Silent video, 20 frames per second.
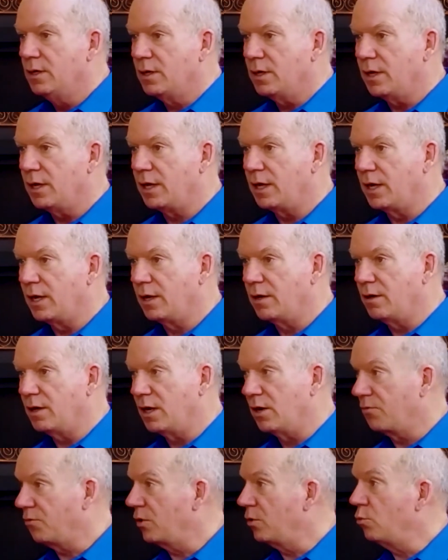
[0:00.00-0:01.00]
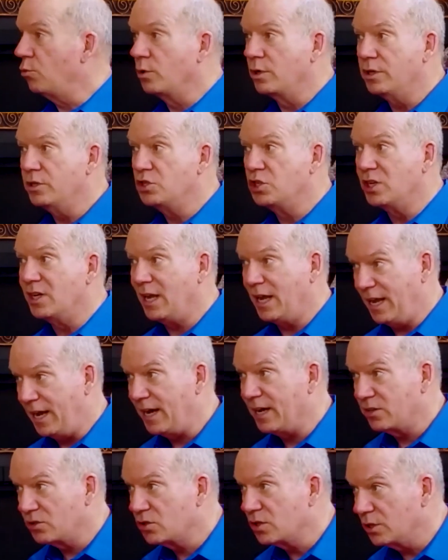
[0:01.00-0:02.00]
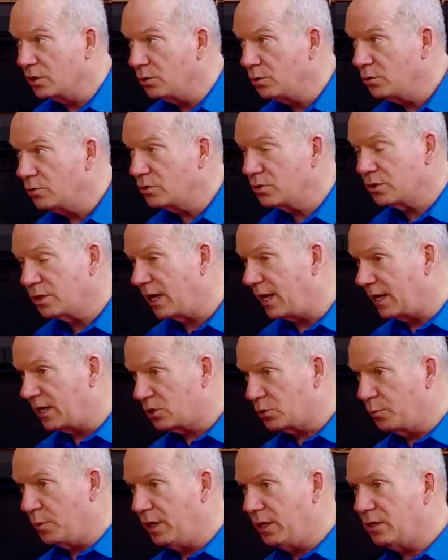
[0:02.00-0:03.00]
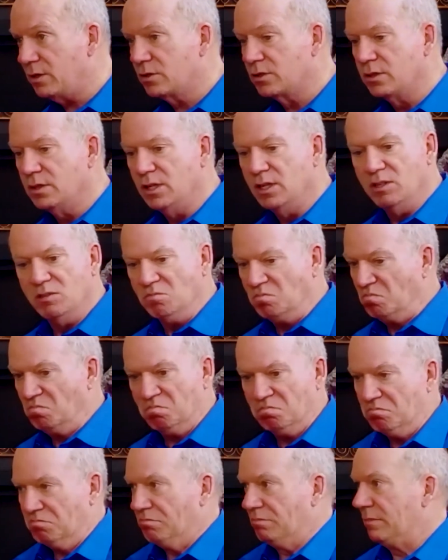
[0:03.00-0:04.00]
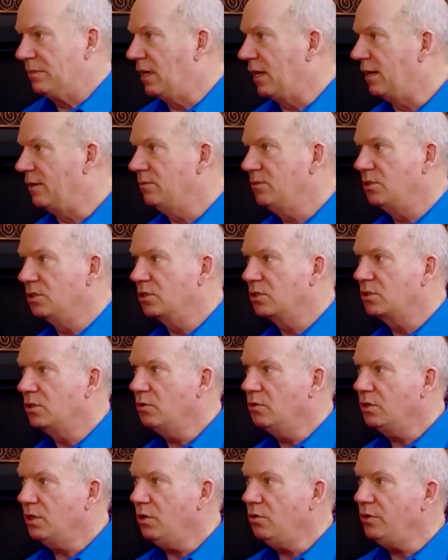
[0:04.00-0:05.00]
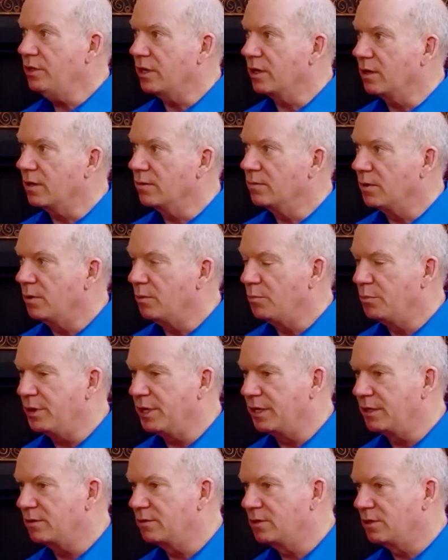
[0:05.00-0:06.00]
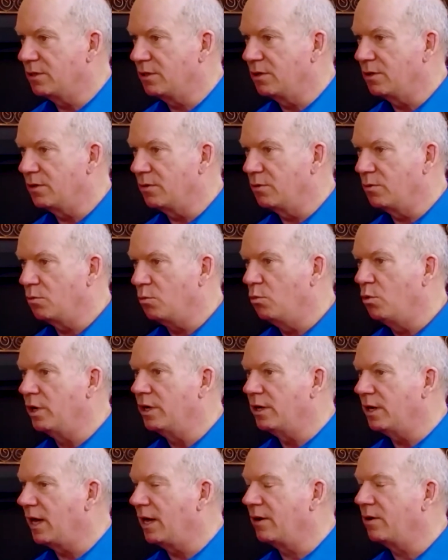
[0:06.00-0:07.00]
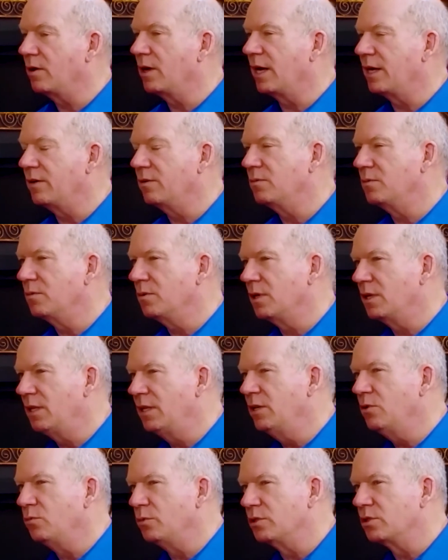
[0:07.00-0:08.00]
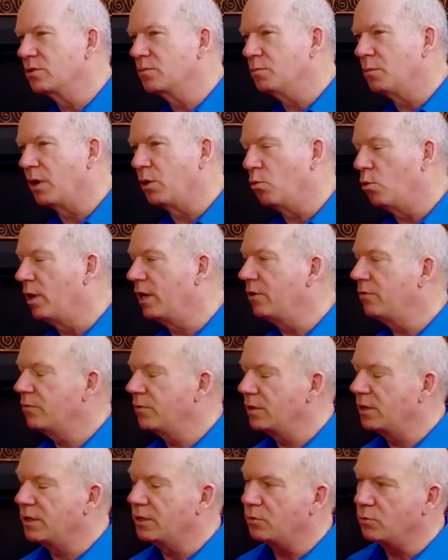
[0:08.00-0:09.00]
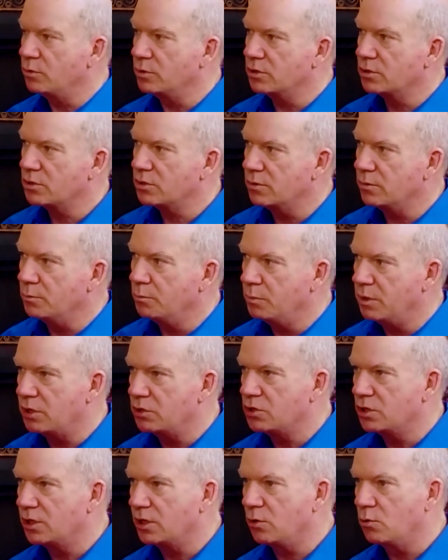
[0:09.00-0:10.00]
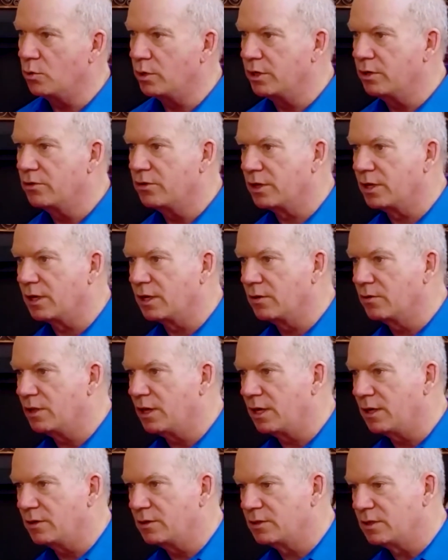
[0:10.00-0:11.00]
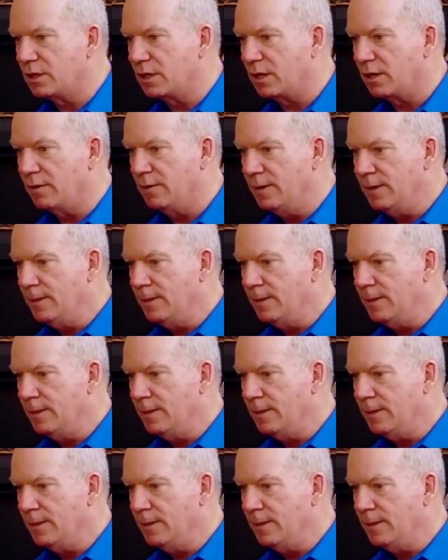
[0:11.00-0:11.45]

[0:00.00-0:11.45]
and every religion has those aspects, I just don't go there. But my wife Alin was mentioning one thing that